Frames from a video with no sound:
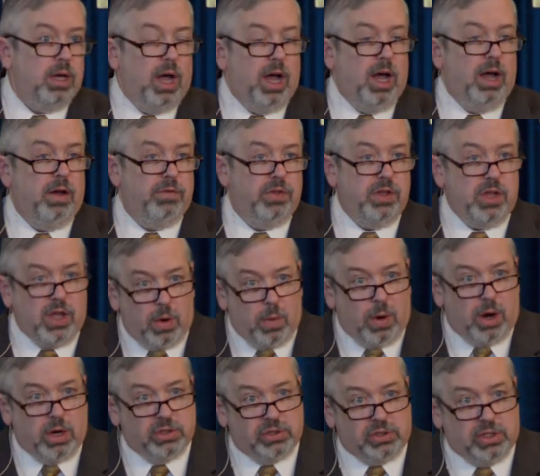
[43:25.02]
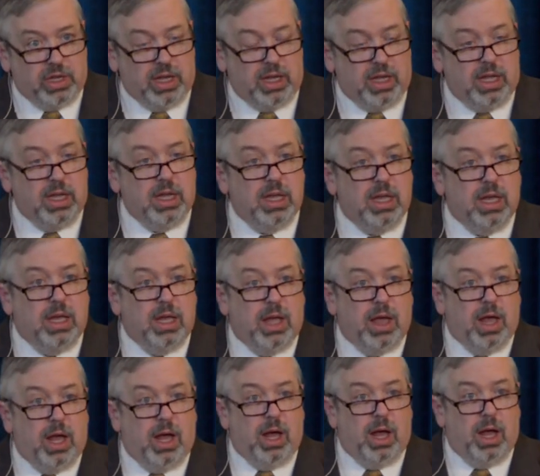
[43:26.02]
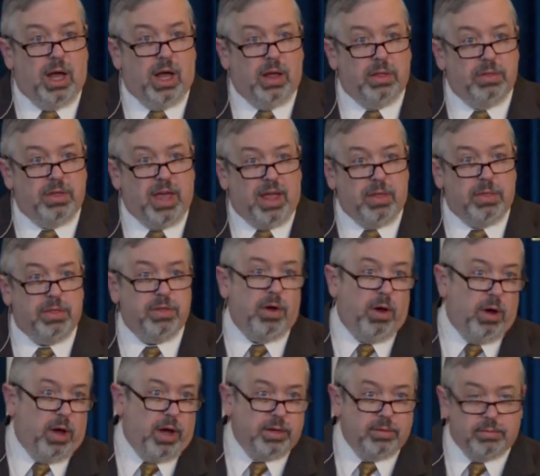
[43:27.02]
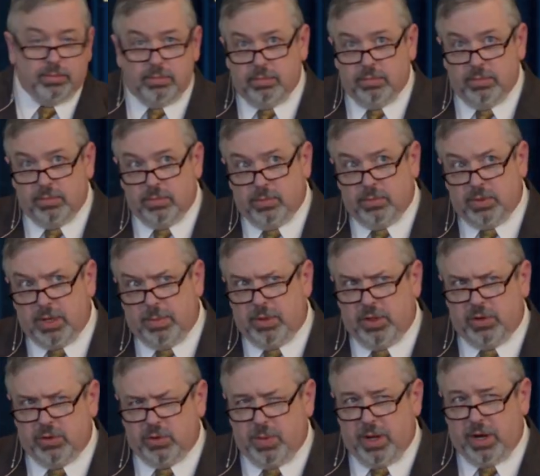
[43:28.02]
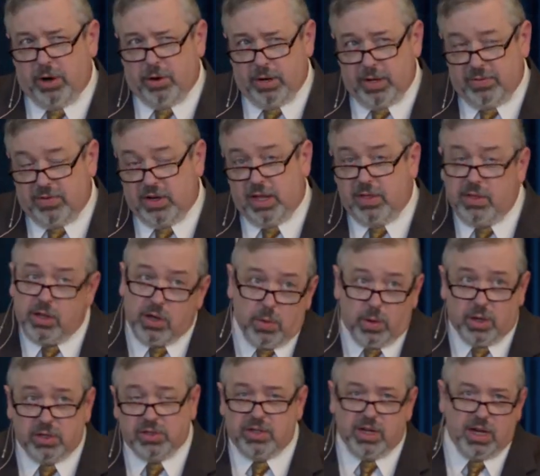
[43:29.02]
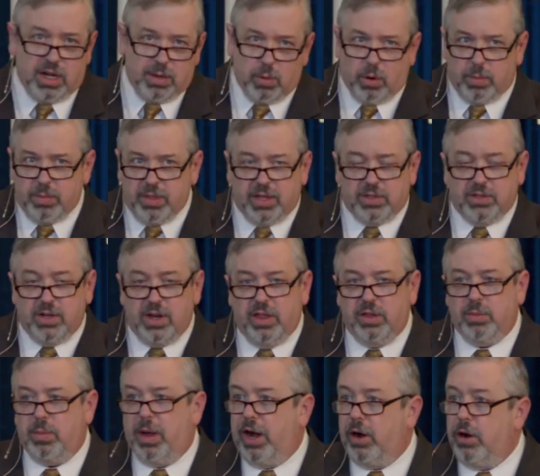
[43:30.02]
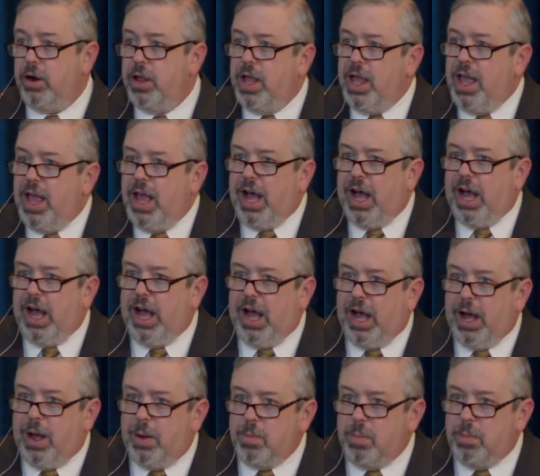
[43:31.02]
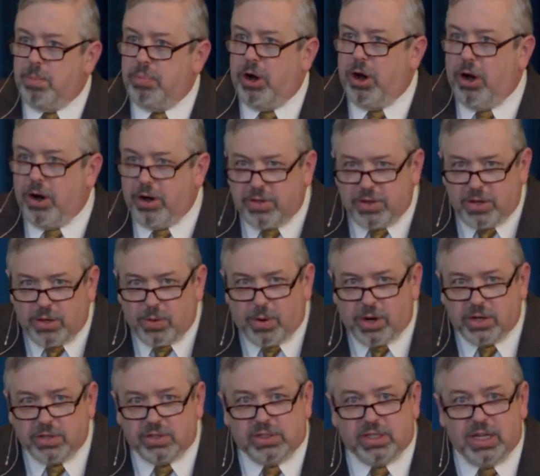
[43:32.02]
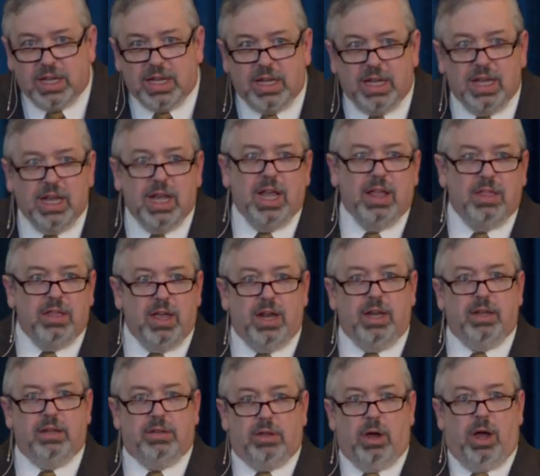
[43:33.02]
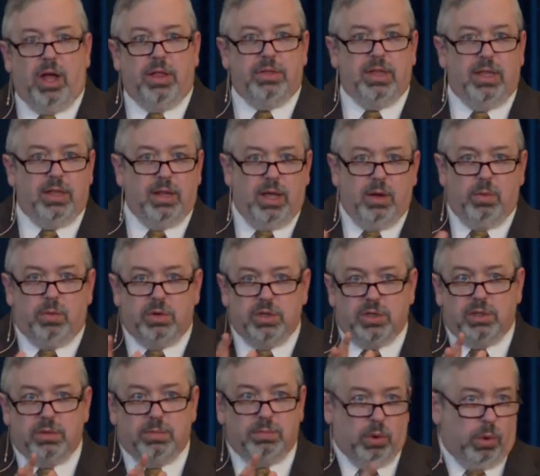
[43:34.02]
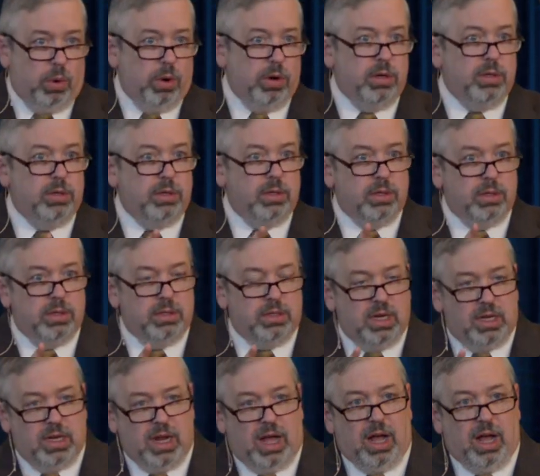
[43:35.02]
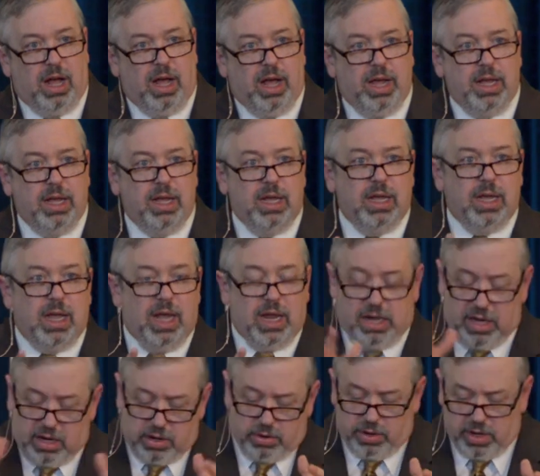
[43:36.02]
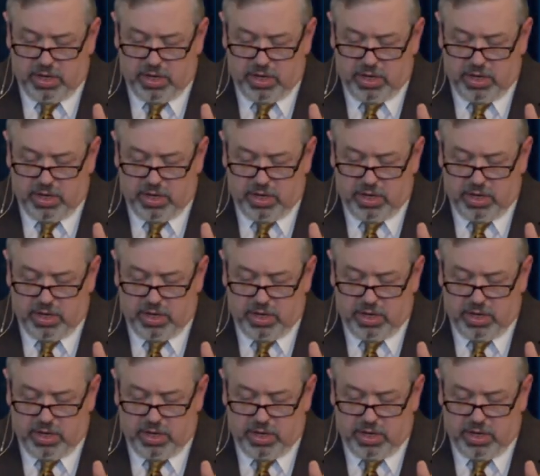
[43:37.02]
of the URC that thought, some of those men aren't even in the URC anymore, but that's another matter. Part of the URC that thought that it was born to die and enter